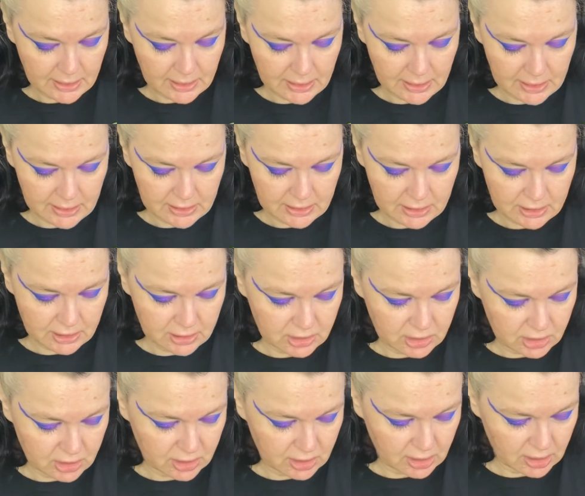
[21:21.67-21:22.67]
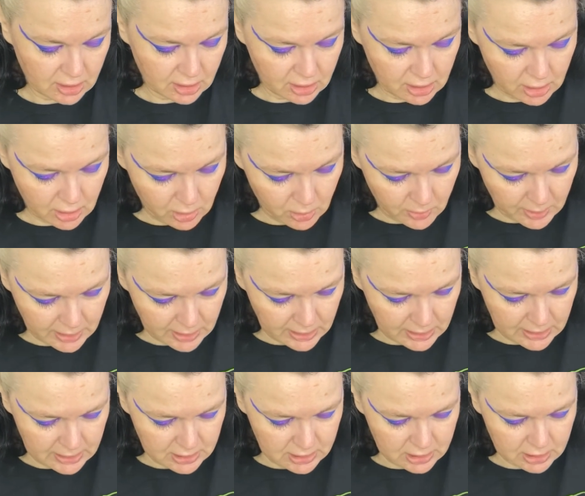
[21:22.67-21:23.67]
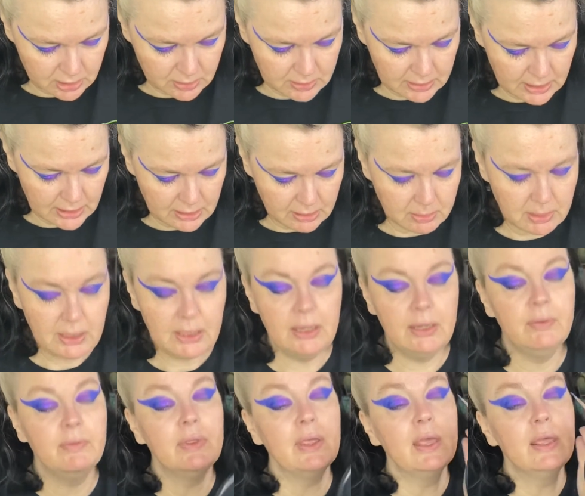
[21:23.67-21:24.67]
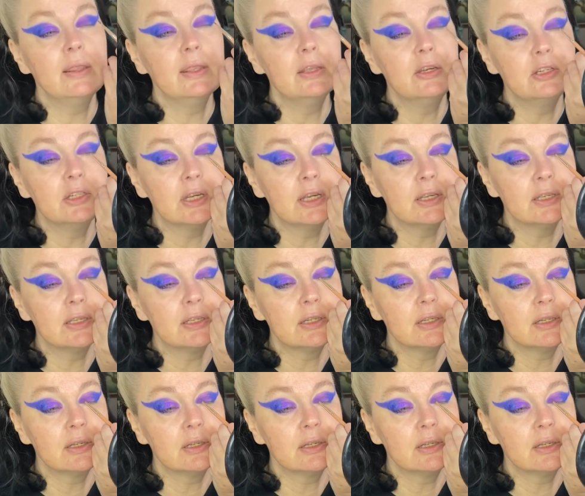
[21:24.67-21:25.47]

and going into Anemone, and then just